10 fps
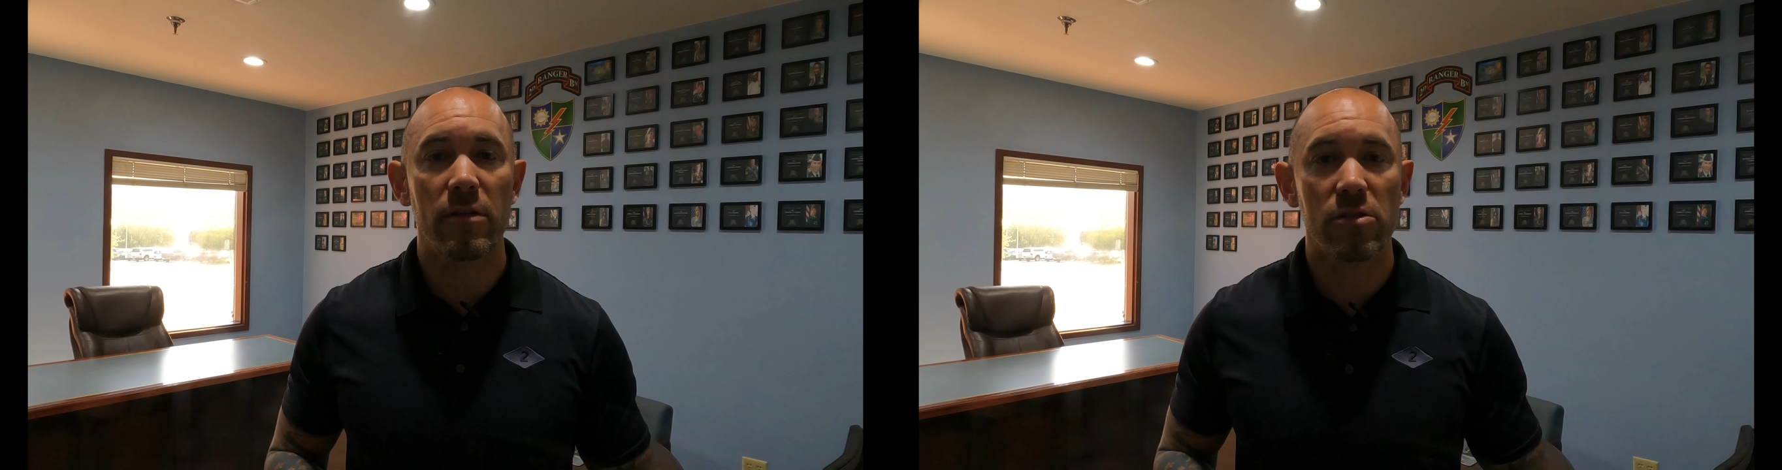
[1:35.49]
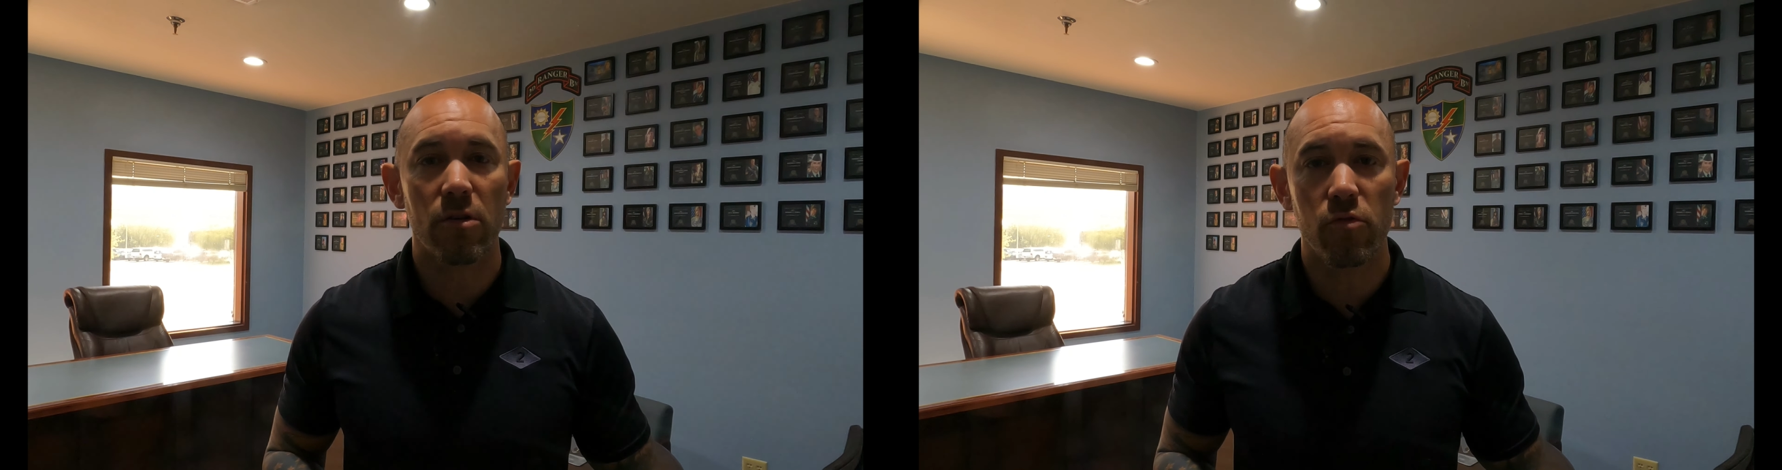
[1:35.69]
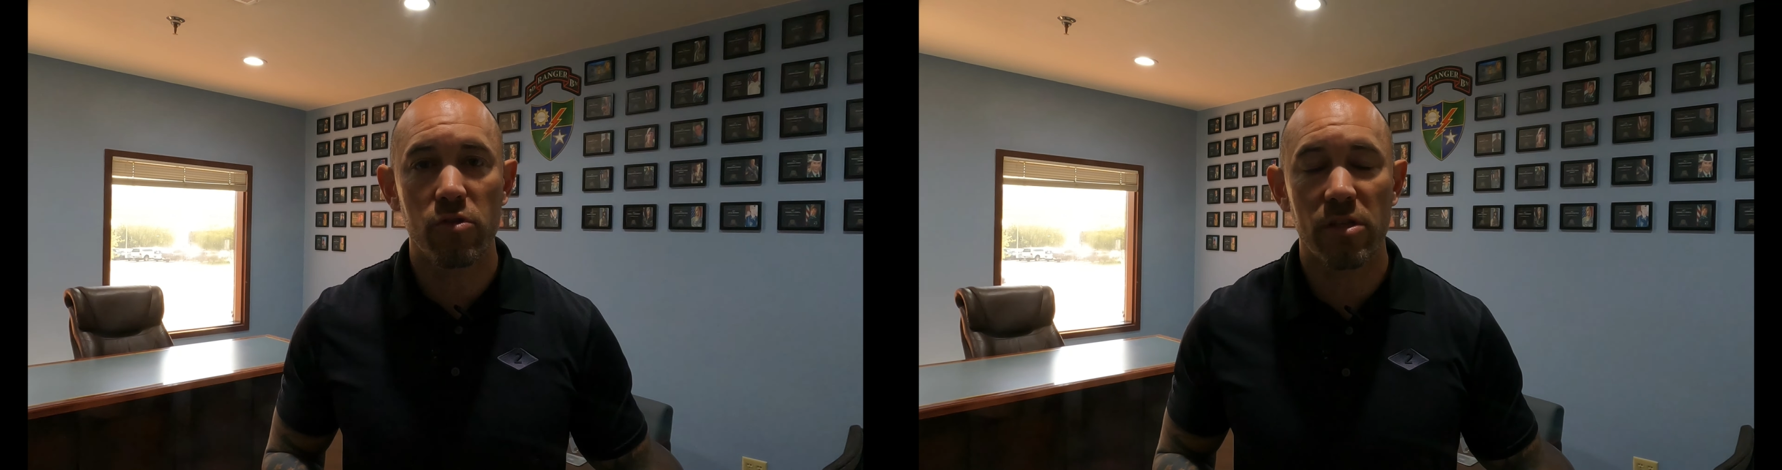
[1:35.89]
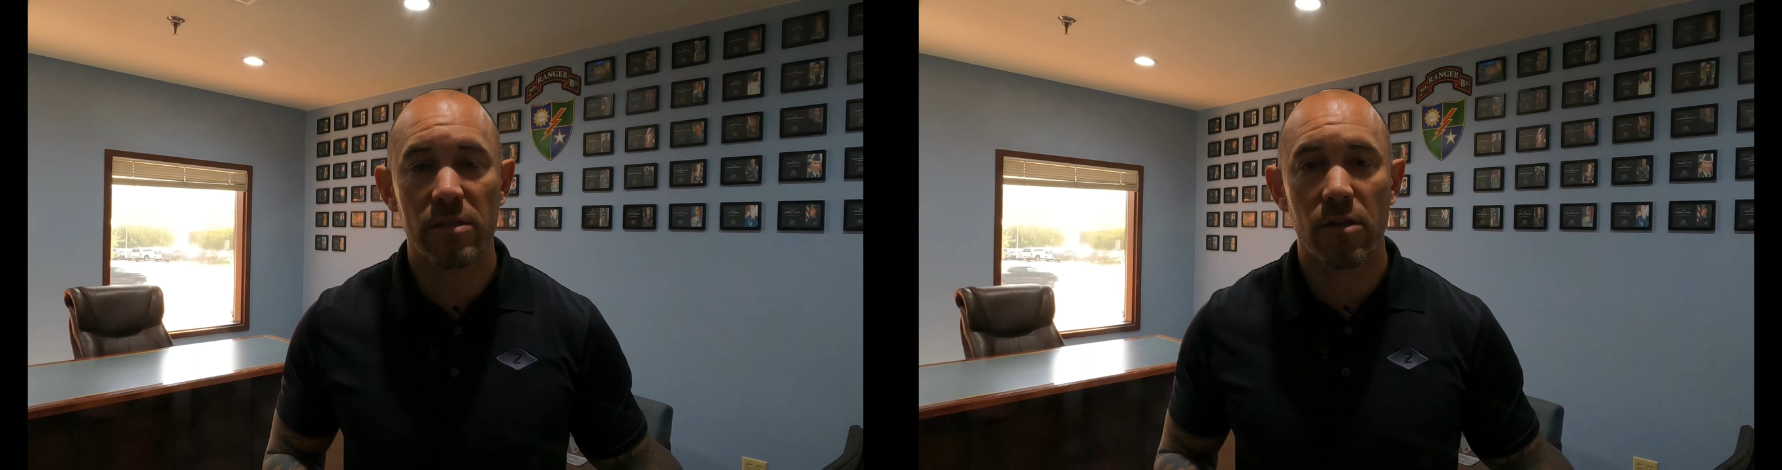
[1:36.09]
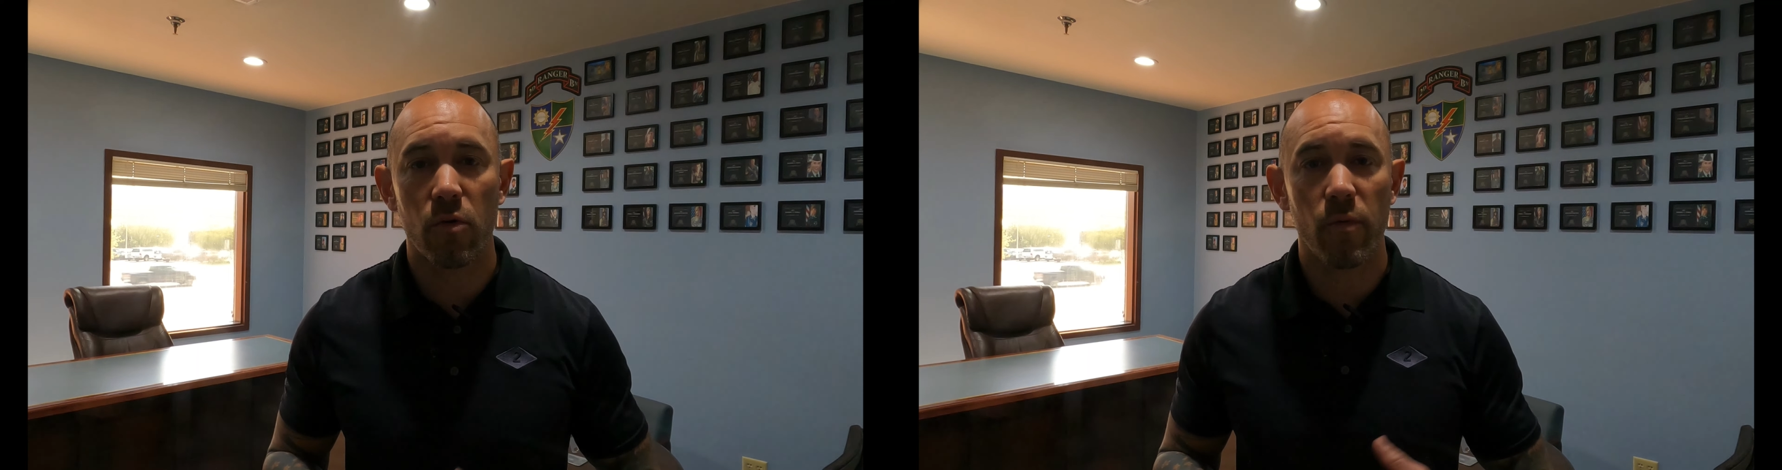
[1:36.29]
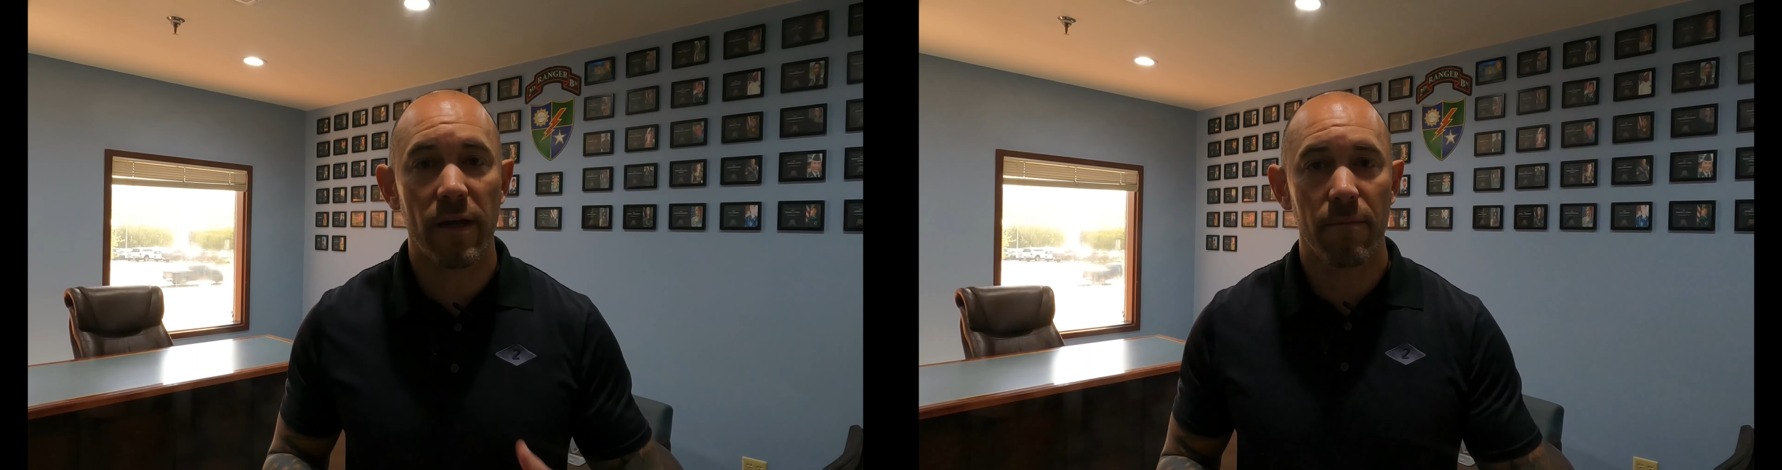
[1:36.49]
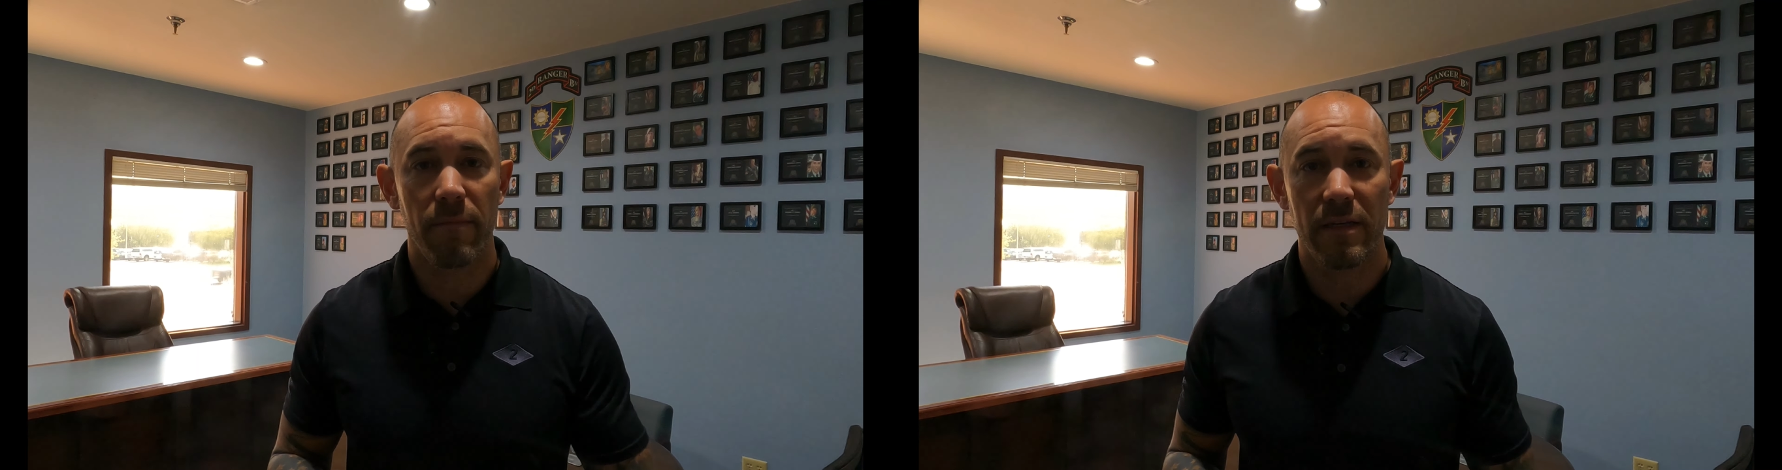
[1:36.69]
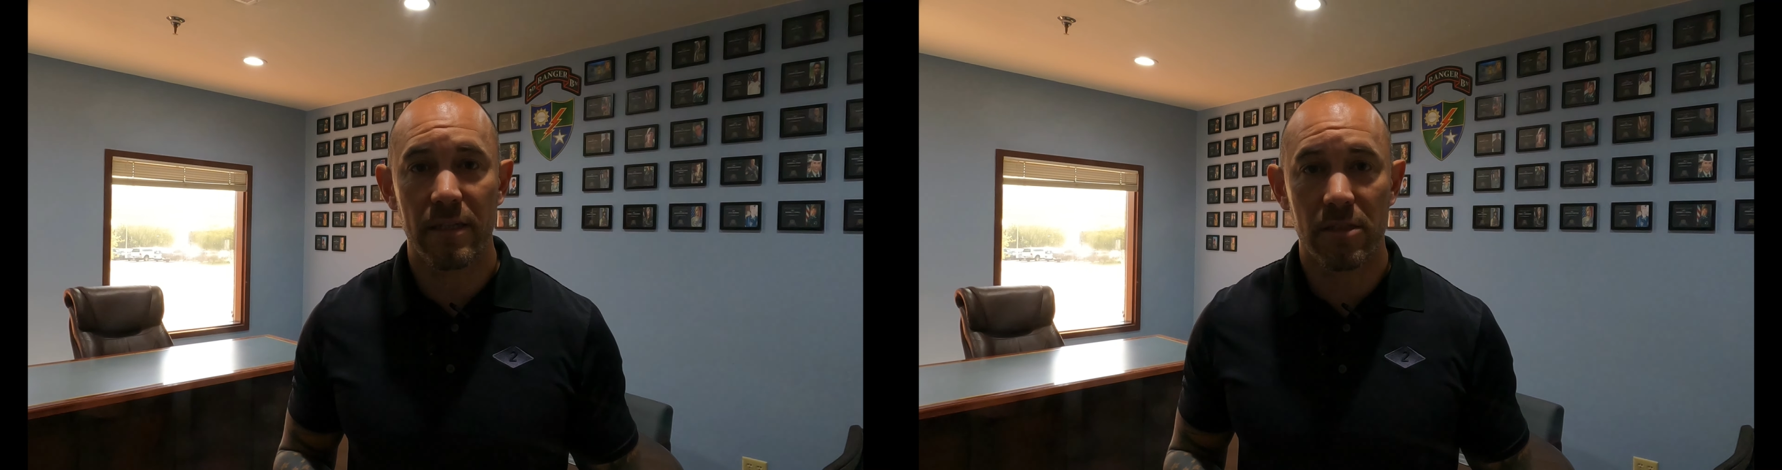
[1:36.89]
the solutions that they're
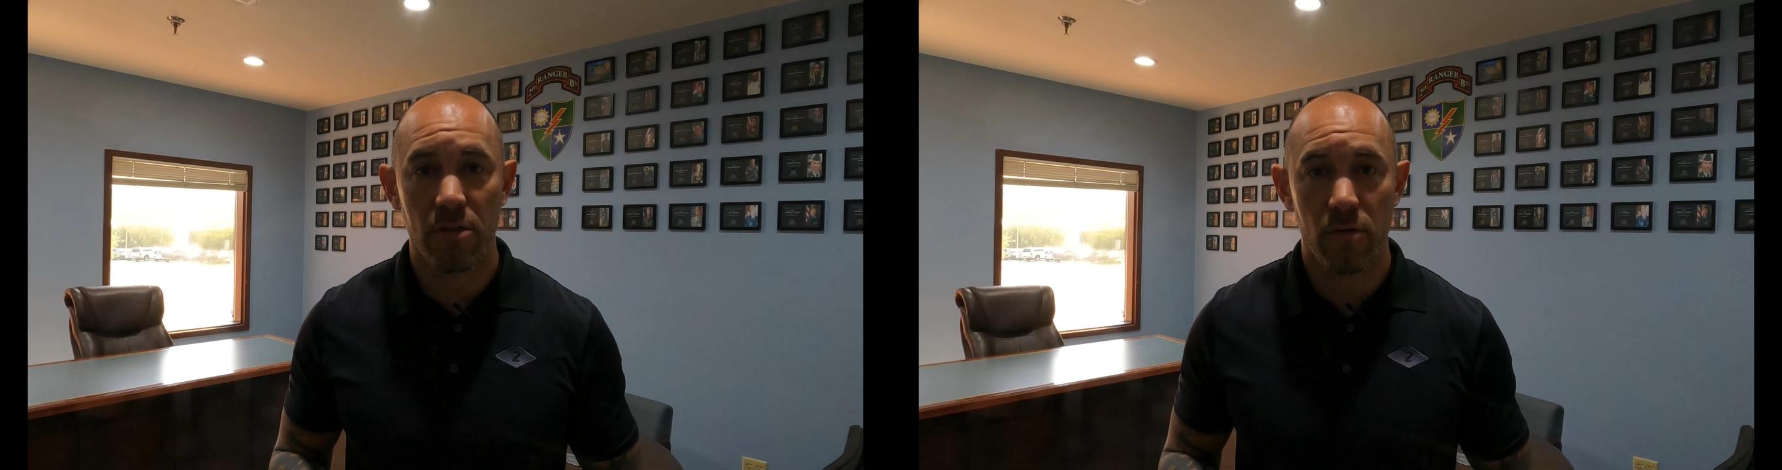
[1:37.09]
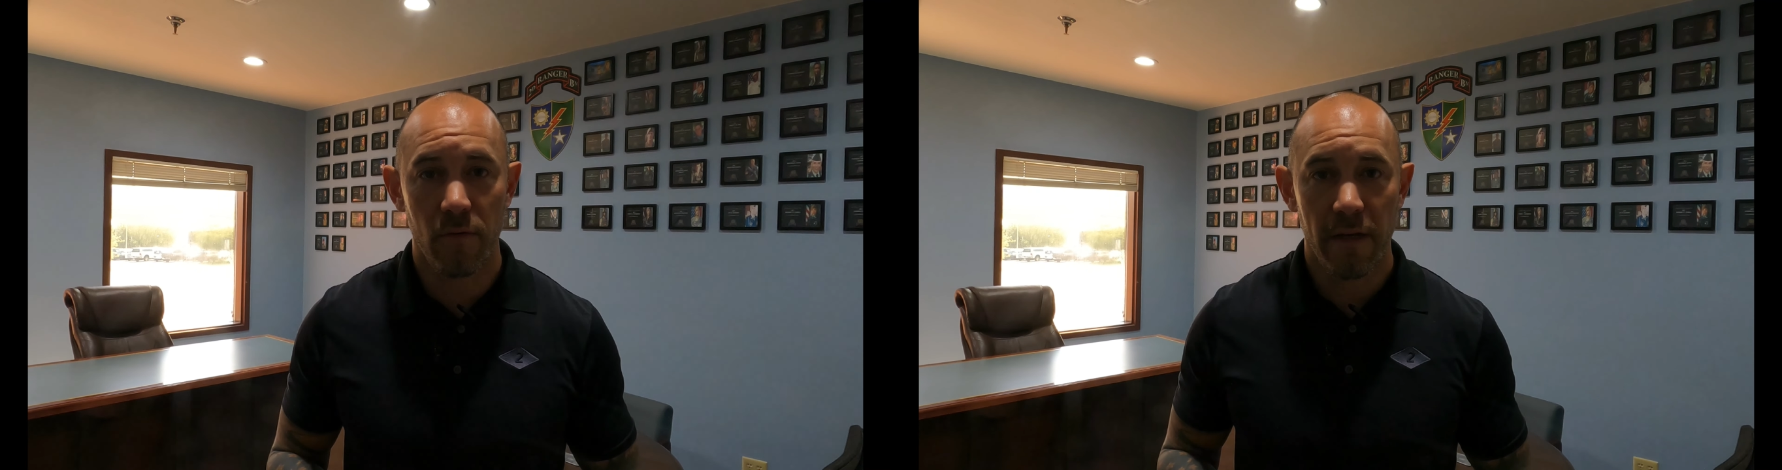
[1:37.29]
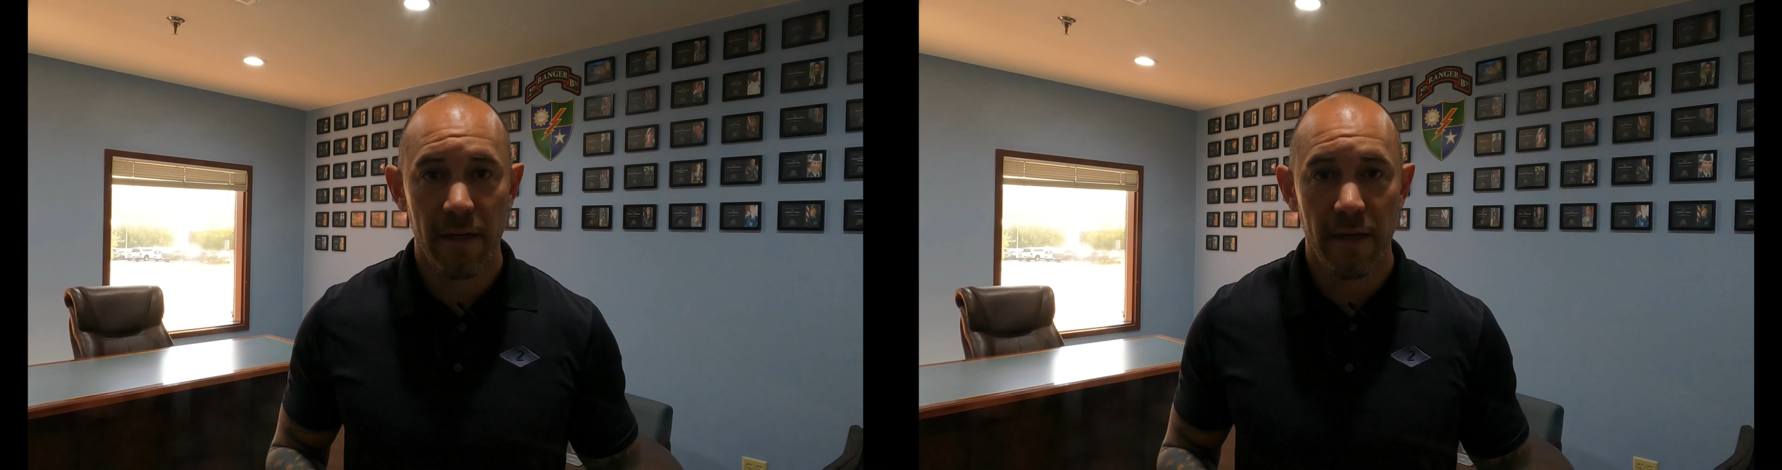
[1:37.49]
recommending to you.